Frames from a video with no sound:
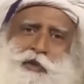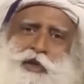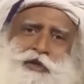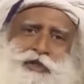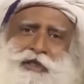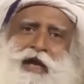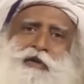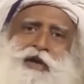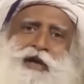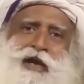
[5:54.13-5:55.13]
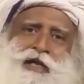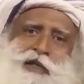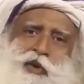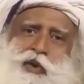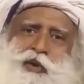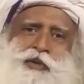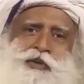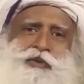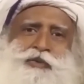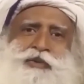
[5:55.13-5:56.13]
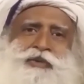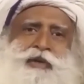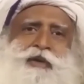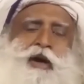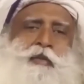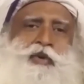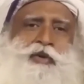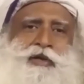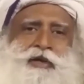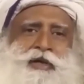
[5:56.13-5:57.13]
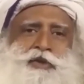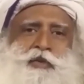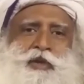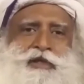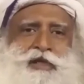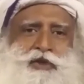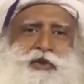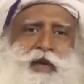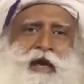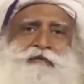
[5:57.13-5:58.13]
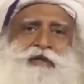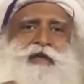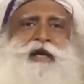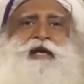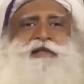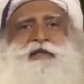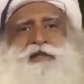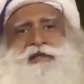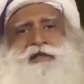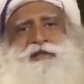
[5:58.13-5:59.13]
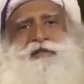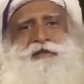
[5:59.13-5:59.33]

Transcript: want to sit down and write a whole new law book, so we just took everything as it is.